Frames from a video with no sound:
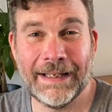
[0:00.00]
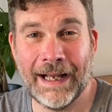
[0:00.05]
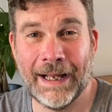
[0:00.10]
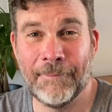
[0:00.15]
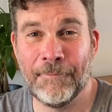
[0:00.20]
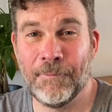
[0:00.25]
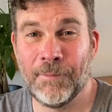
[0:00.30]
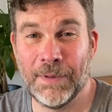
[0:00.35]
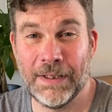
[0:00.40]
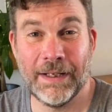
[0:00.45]

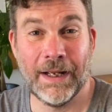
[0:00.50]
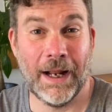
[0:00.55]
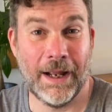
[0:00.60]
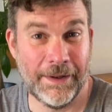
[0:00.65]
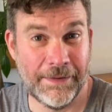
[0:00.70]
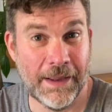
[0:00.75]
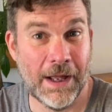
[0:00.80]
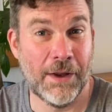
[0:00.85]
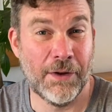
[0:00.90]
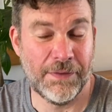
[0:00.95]
um, yeah,
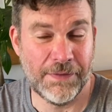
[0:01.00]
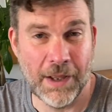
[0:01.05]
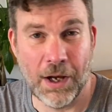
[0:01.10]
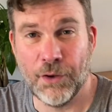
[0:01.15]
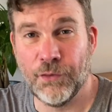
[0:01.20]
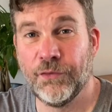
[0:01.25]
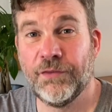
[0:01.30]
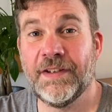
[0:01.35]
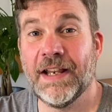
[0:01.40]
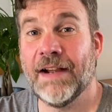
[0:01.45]
and those,
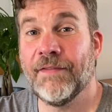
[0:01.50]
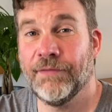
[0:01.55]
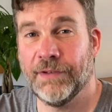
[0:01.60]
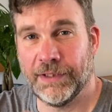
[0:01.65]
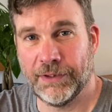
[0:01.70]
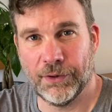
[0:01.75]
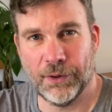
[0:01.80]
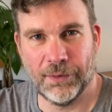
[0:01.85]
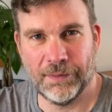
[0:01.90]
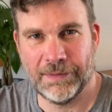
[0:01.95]
those
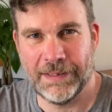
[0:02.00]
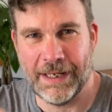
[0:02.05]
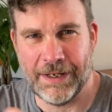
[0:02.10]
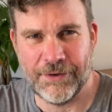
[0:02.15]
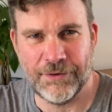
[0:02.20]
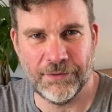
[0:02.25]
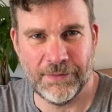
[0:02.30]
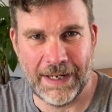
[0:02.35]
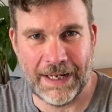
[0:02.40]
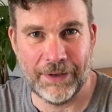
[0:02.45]
definitely got
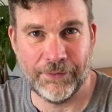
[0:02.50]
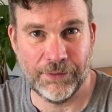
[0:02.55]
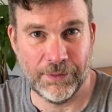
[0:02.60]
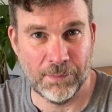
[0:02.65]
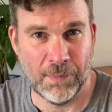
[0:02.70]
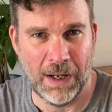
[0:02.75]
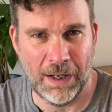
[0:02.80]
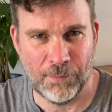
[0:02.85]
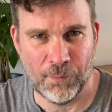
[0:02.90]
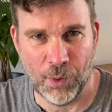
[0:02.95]
lent around and,
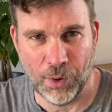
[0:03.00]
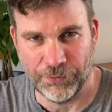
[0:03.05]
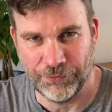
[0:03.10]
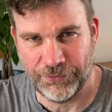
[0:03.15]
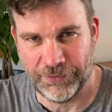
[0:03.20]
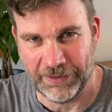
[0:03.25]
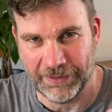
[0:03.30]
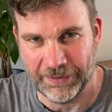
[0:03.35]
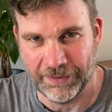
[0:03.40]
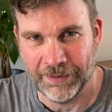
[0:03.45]
and,
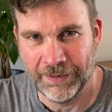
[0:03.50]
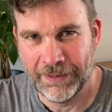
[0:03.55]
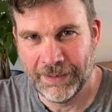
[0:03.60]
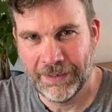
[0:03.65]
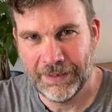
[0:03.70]
watched in,